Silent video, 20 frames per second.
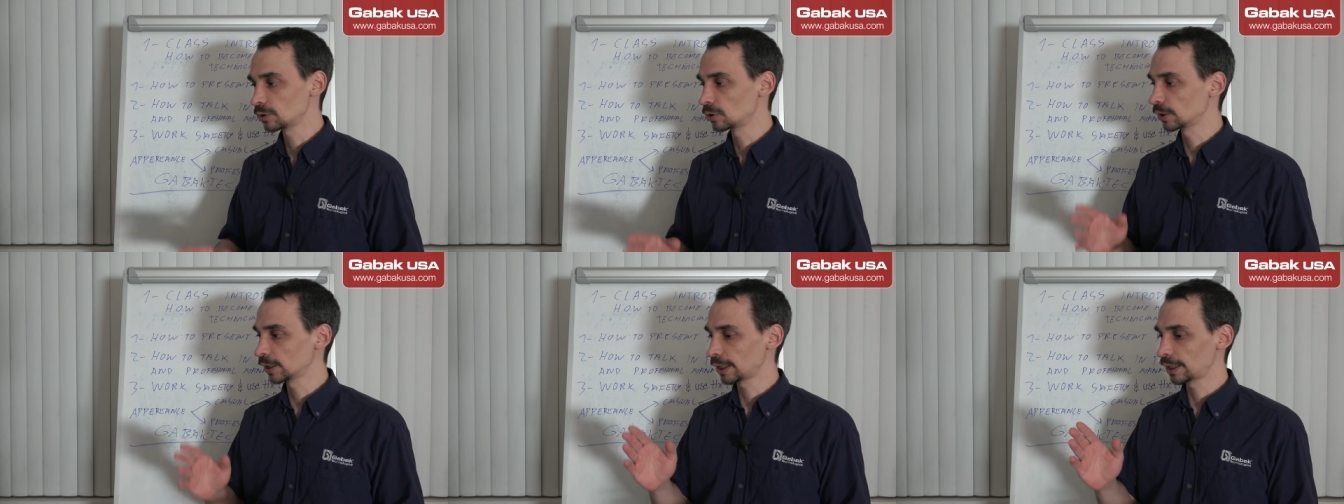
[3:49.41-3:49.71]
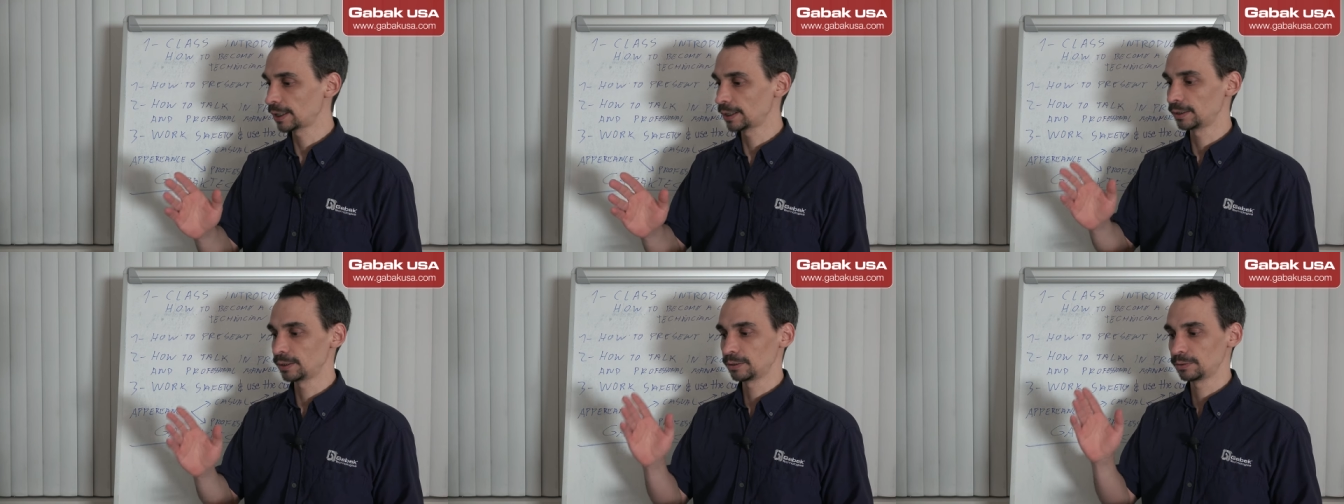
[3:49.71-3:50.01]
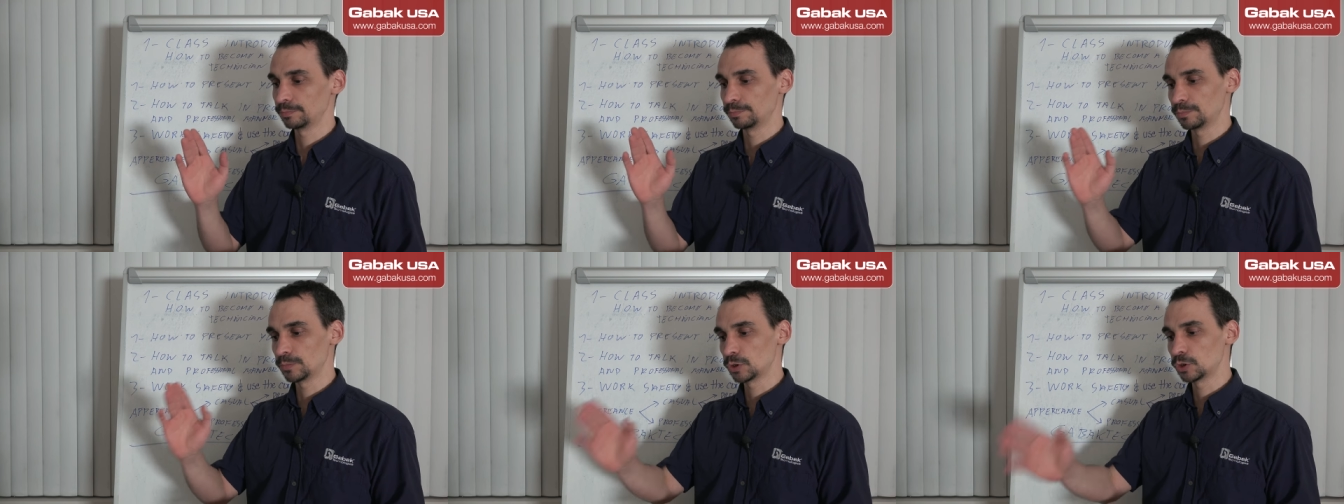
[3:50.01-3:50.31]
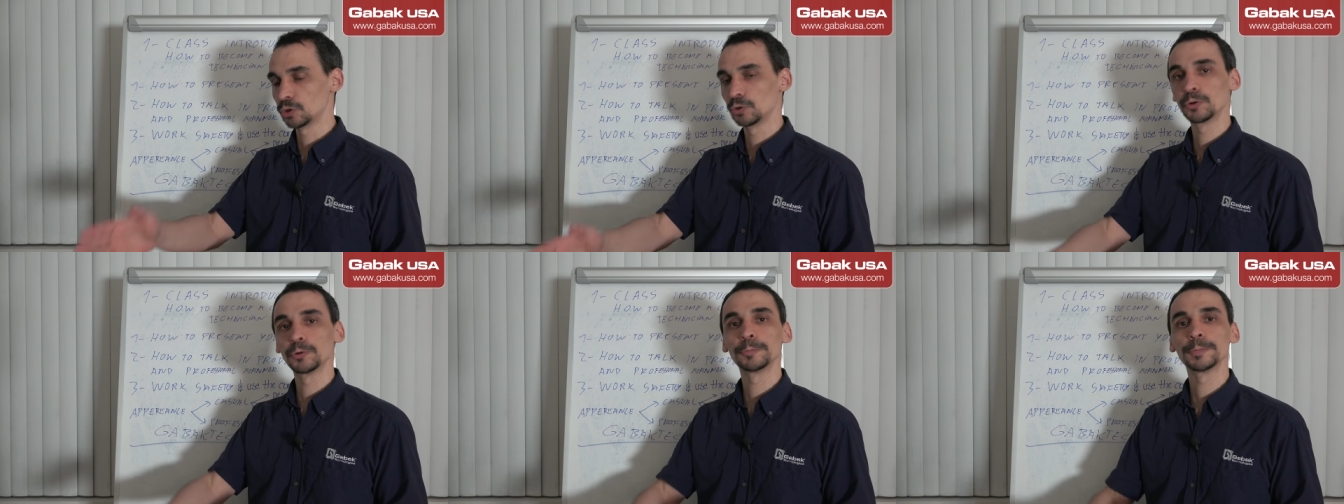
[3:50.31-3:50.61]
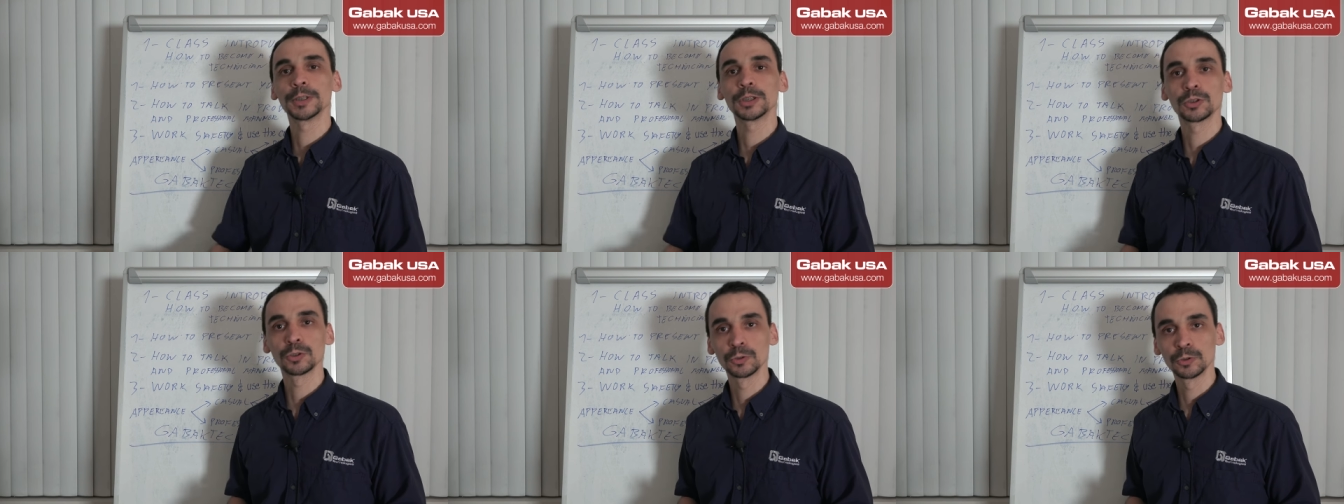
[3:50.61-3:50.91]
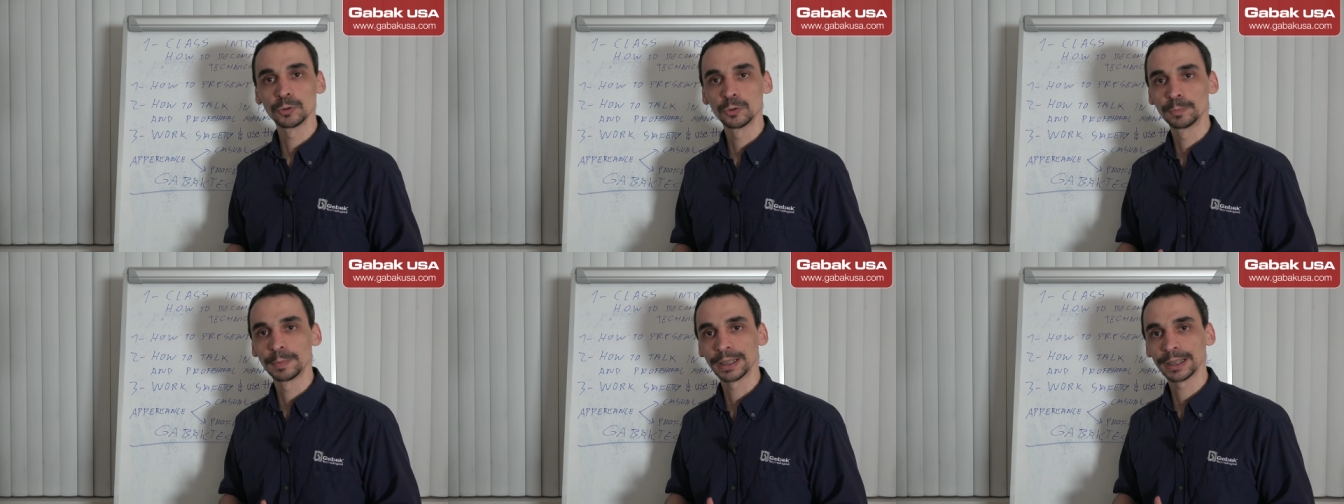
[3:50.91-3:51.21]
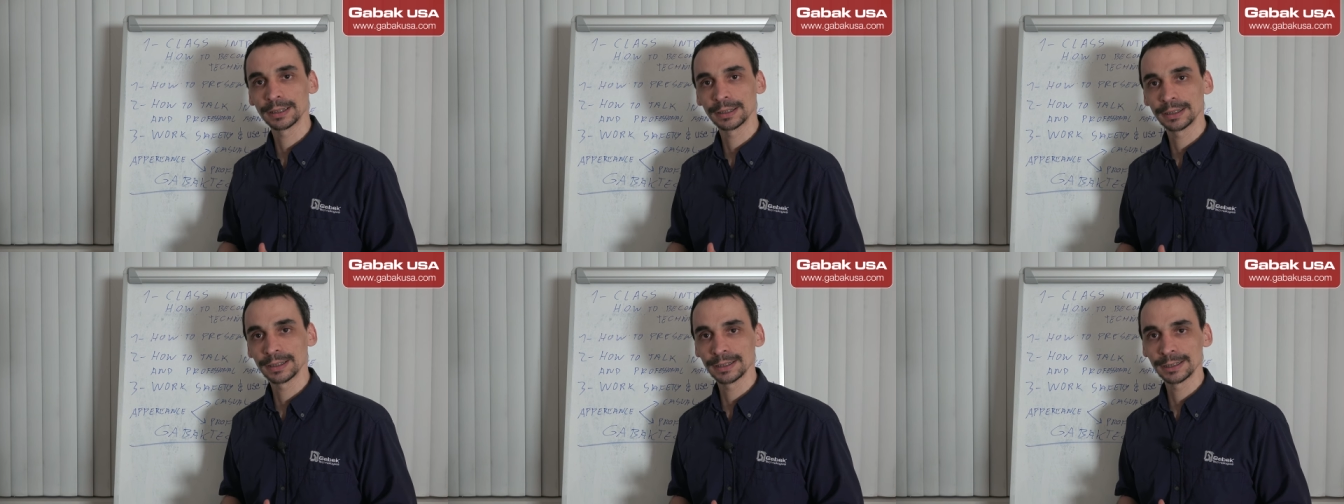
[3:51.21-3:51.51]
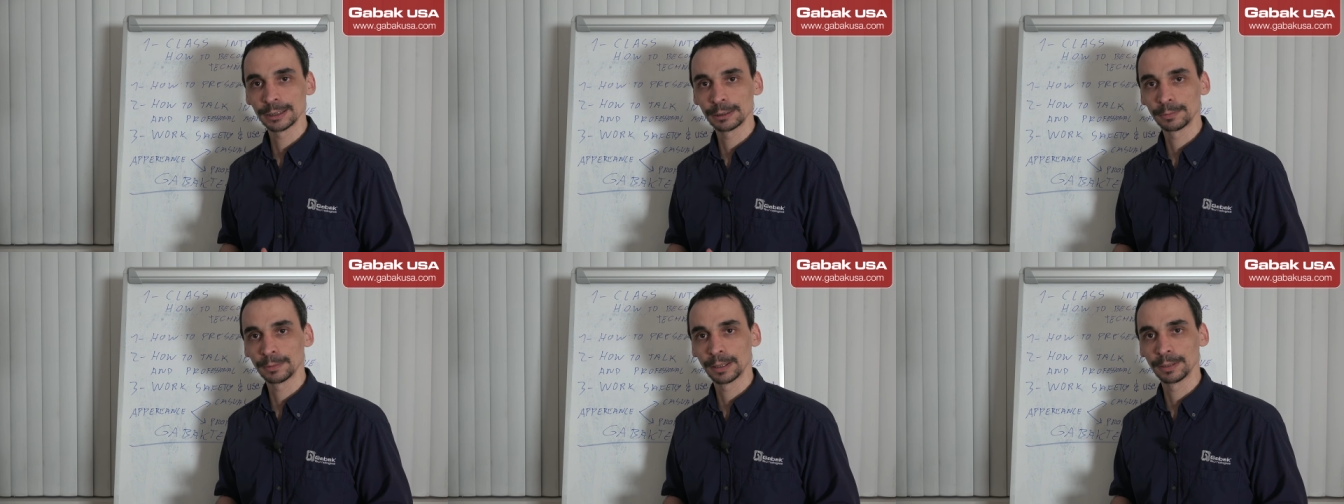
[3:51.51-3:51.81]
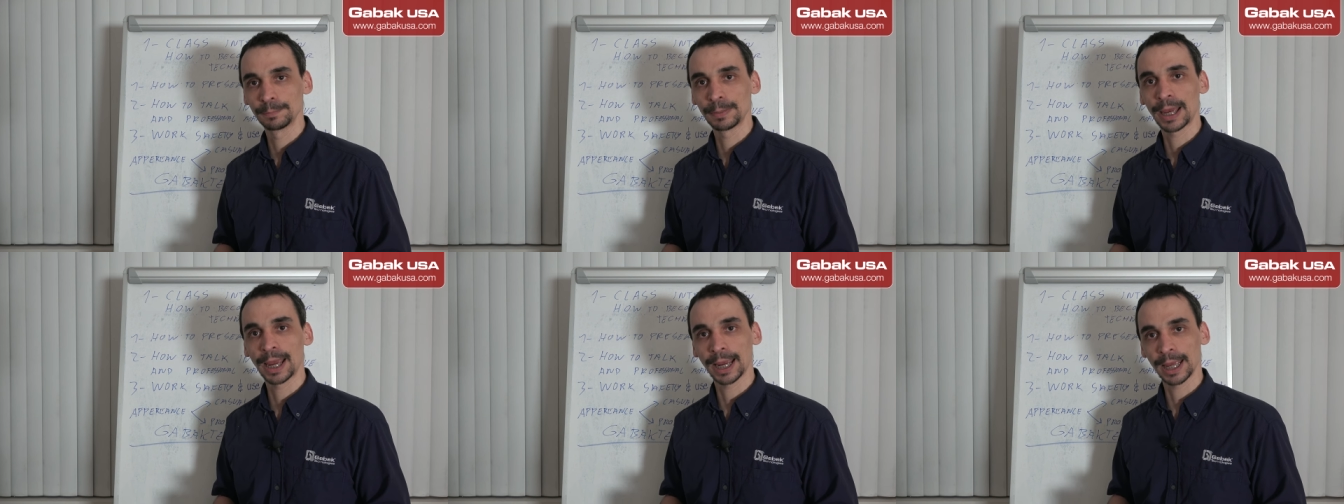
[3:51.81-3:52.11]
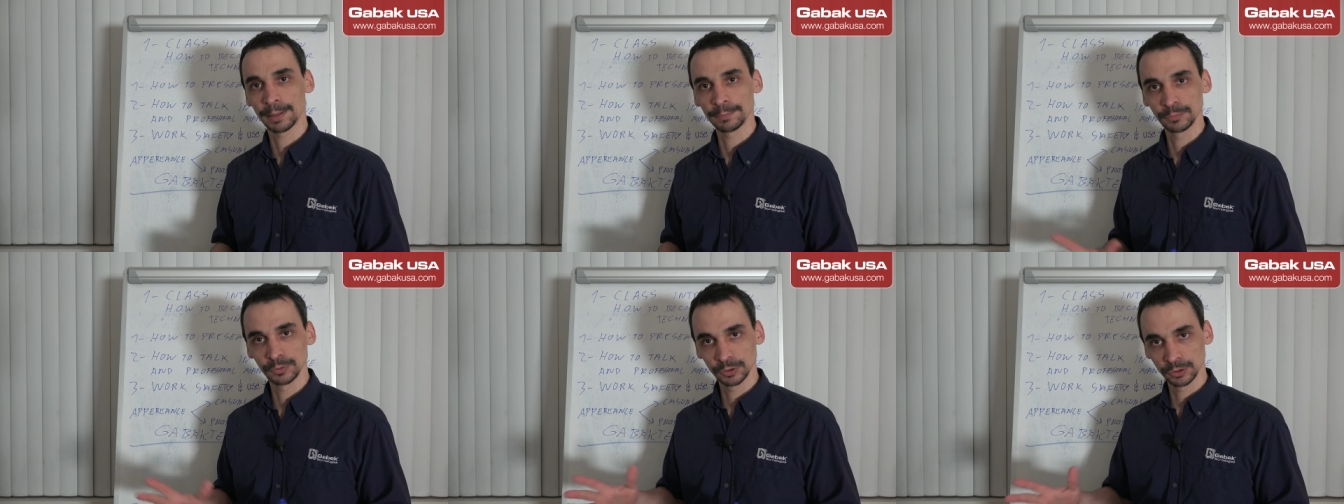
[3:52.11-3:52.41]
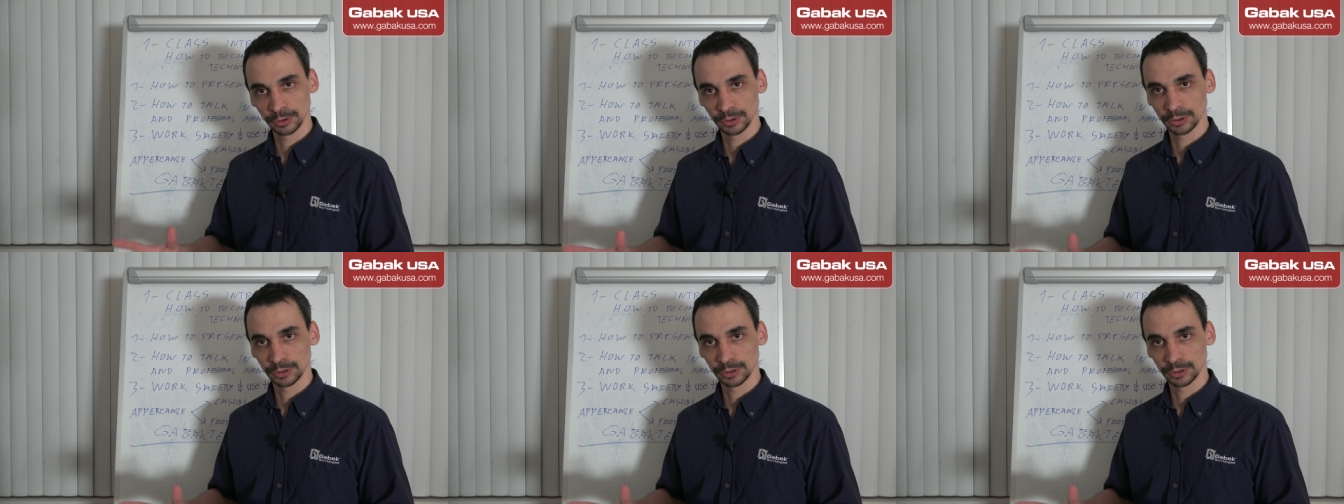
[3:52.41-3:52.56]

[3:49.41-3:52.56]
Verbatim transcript: Okay, do you want me to make this a backup,